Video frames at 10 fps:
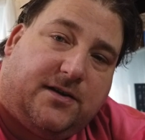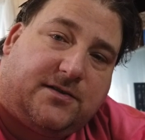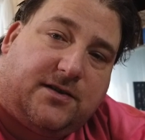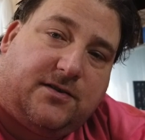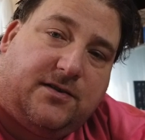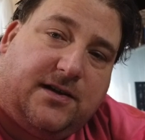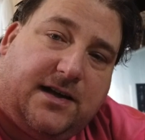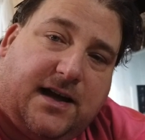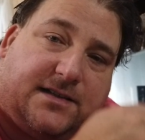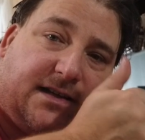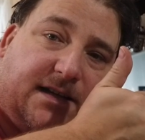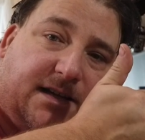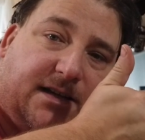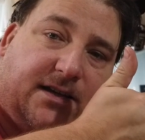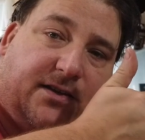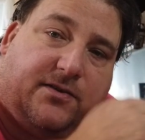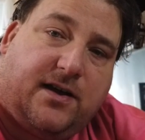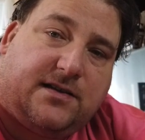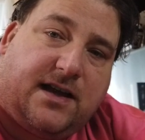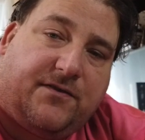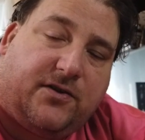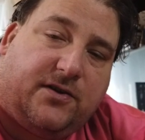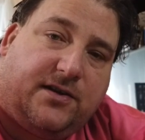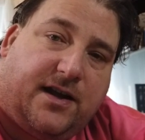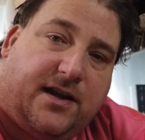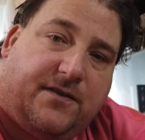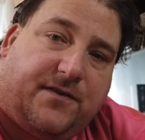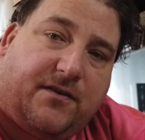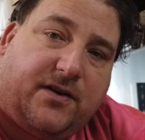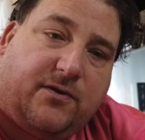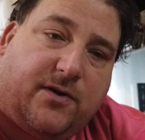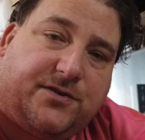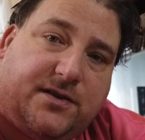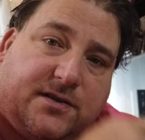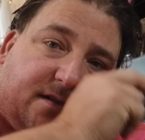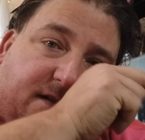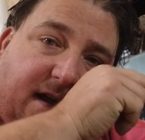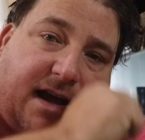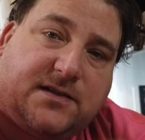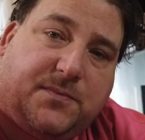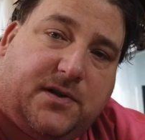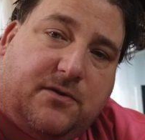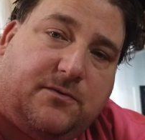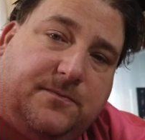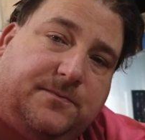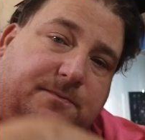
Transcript: So that's it. You guys have a good day. If you have any questions, ask below.